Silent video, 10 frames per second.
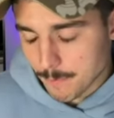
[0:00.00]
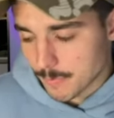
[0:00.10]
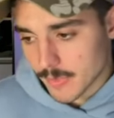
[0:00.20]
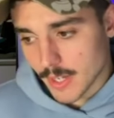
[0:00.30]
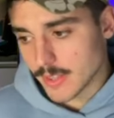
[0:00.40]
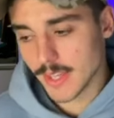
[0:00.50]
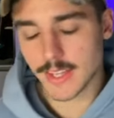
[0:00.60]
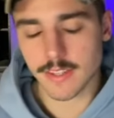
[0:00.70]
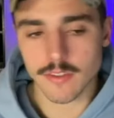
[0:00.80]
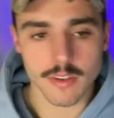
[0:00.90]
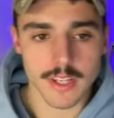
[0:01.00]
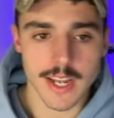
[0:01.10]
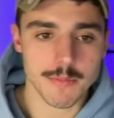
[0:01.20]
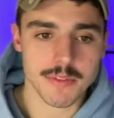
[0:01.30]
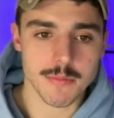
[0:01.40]
they're the two that
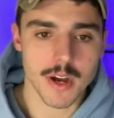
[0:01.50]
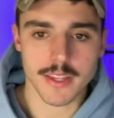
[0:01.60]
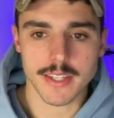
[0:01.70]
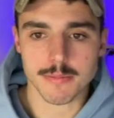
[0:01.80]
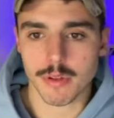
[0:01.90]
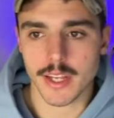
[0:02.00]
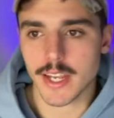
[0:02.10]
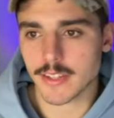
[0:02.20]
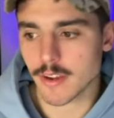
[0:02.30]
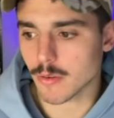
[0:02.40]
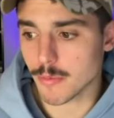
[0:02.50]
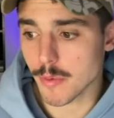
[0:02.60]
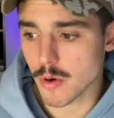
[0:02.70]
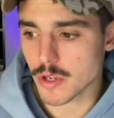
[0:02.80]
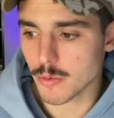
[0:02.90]
come to mind. There's plenty. I don't want to
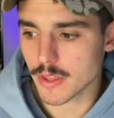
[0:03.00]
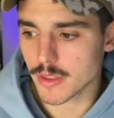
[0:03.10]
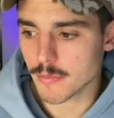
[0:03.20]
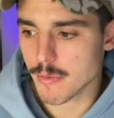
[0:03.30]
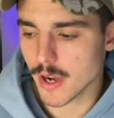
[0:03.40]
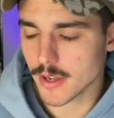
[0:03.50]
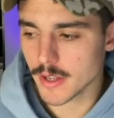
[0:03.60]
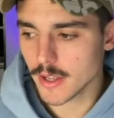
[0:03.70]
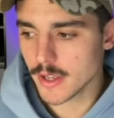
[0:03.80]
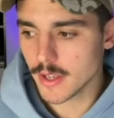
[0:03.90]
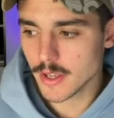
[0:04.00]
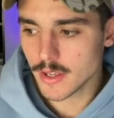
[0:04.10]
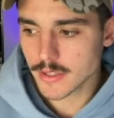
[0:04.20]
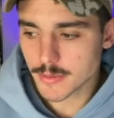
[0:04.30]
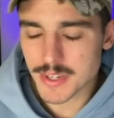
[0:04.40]
bore you with them, but
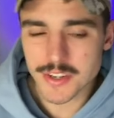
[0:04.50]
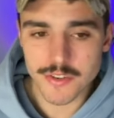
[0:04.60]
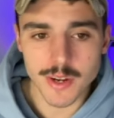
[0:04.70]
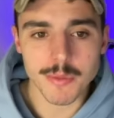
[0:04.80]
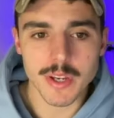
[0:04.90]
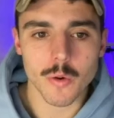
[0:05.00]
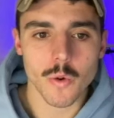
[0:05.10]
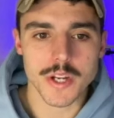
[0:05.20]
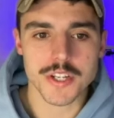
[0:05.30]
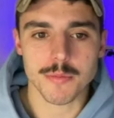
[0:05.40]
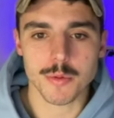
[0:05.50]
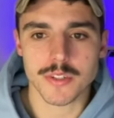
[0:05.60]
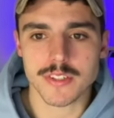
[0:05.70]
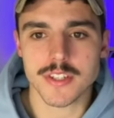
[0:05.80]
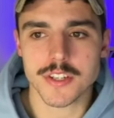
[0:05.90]
some extremely questionable
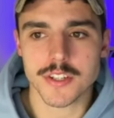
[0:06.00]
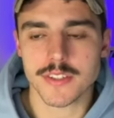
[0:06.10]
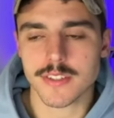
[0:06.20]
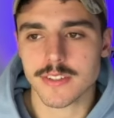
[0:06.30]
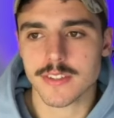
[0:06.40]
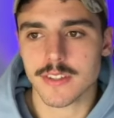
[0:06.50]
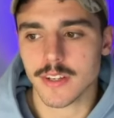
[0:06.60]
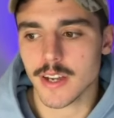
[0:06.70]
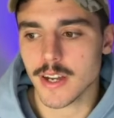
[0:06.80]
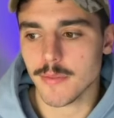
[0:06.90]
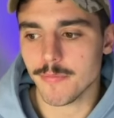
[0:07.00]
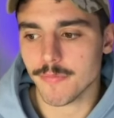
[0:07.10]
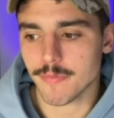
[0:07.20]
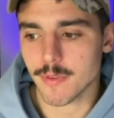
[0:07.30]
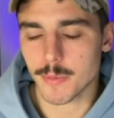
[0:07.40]
decisions um,
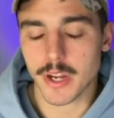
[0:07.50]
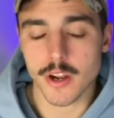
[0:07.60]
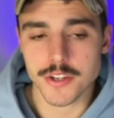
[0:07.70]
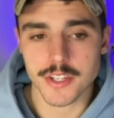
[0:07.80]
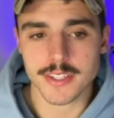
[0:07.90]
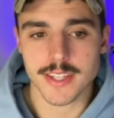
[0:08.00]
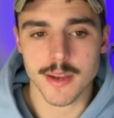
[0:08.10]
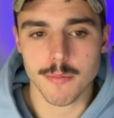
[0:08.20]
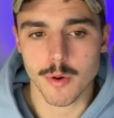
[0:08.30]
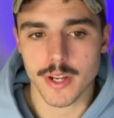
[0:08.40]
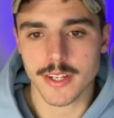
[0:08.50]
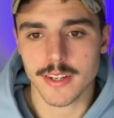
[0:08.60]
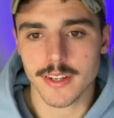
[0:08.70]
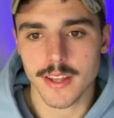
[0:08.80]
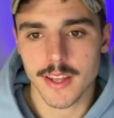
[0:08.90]
from a coaching standpoint.
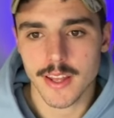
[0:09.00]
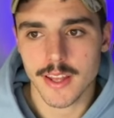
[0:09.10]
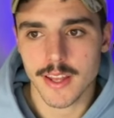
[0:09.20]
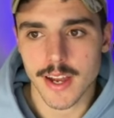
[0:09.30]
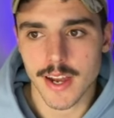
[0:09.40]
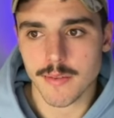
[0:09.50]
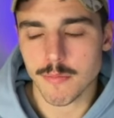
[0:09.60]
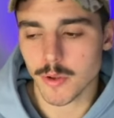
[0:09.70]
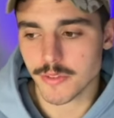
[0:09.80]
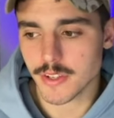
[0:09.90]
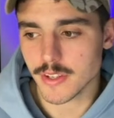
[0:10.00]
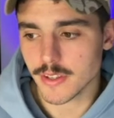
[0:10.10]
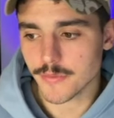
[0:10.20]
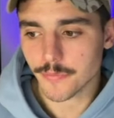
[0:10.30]
Uh, Monty